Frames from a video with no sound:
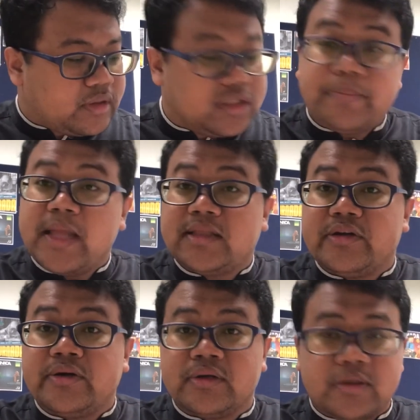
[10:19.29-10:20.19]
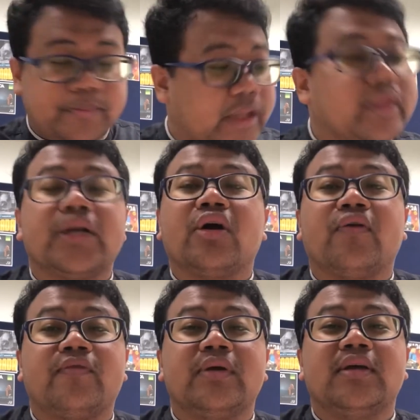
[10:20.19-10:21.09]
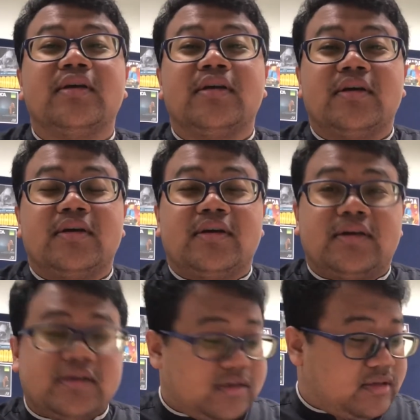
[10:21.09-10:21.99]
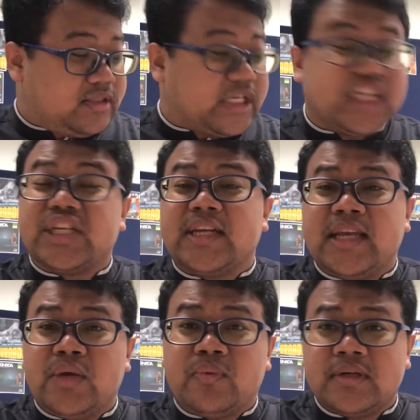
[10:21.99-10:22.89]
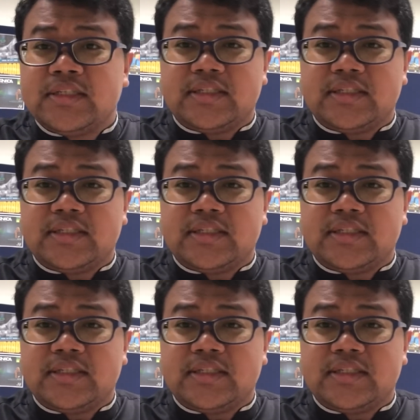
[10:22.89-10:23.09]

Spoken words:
pattern of section A what,